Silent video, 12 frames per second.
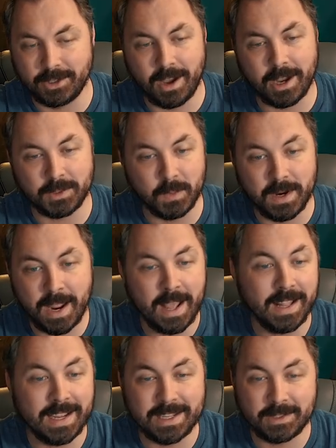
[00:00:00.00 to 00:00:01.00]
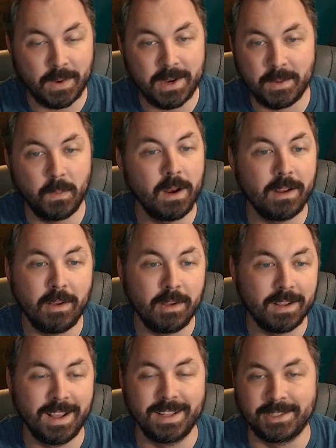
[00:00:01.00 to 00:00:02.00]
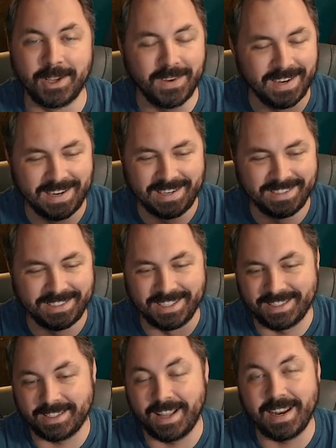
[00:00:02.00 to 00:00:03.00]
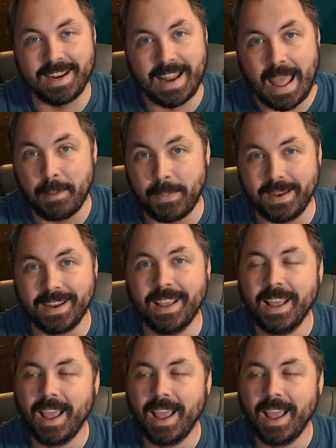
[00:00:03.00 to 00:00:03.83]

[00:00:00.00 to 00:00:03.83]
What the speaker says: Josh were nailing it. So I didn't want to call cut. So I just let it happen.